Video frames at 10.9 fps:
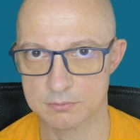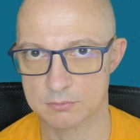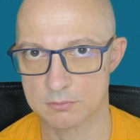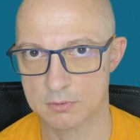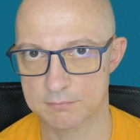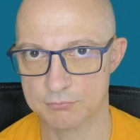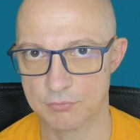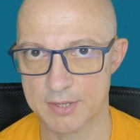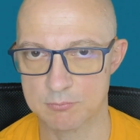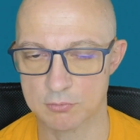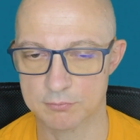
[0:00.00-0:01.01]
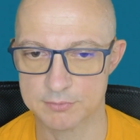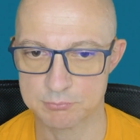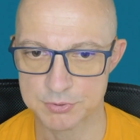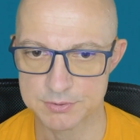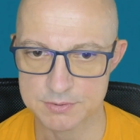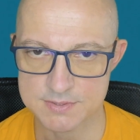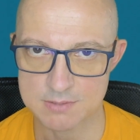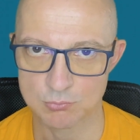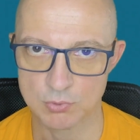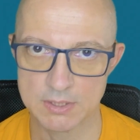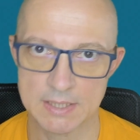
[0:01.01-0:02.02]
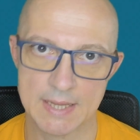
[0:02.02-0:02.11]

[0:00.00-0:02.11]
on a frame of the printer somewhere,